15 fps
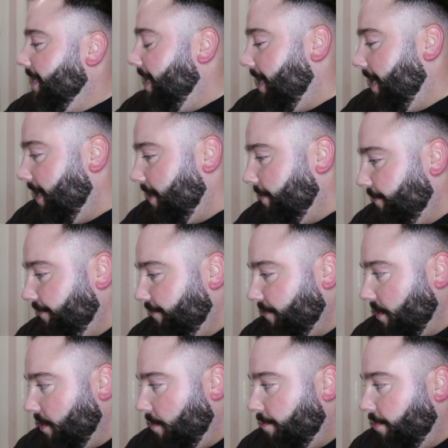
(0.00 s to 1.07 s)
Um,
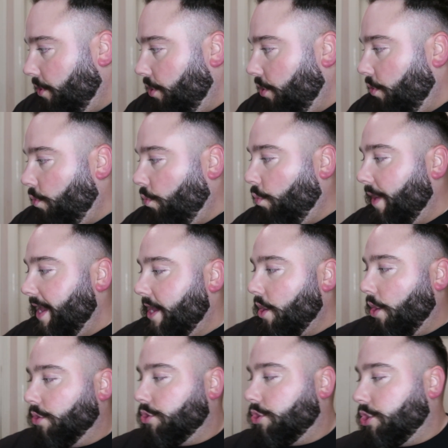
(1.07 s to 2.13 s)
but we
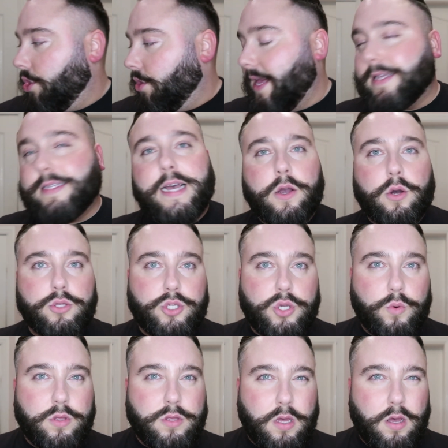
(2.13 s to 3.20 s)
got two, like I said, I got
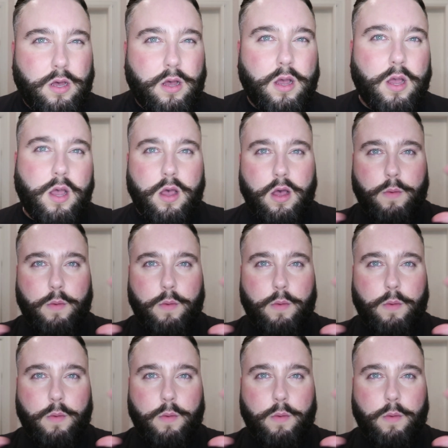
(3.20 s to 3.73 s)
two of the